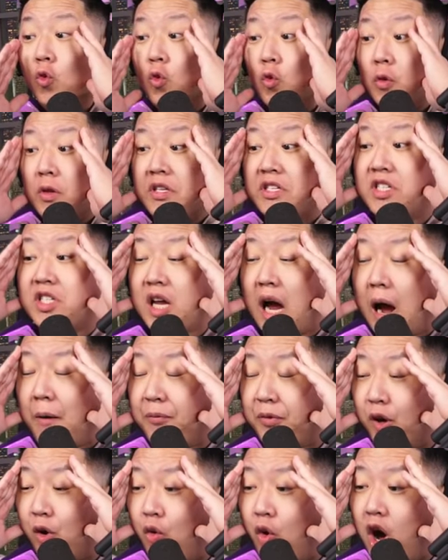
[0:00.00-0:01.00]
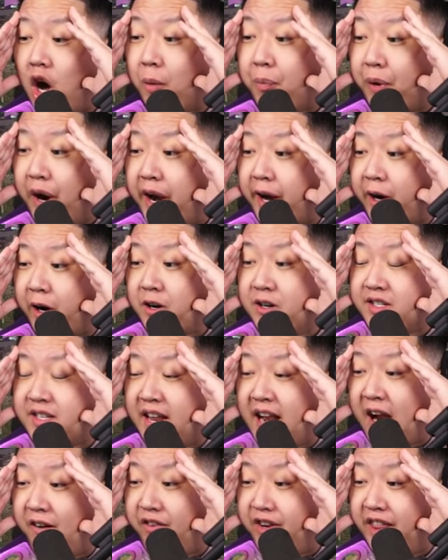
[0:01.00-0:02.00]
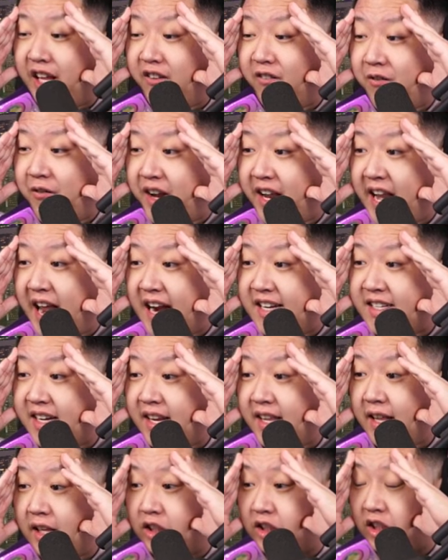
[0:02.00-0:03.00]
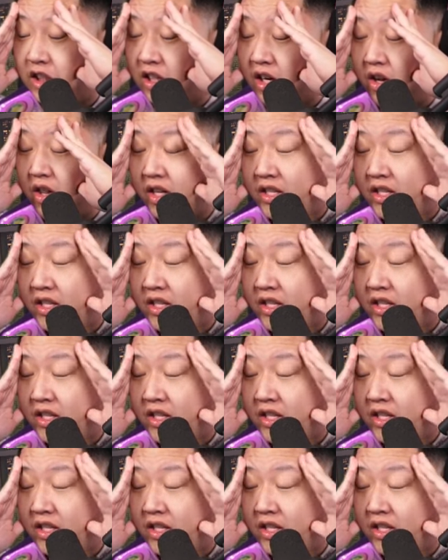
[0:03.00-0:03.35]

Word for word: Stop the wall breakers and everything from connecting, and then she took out the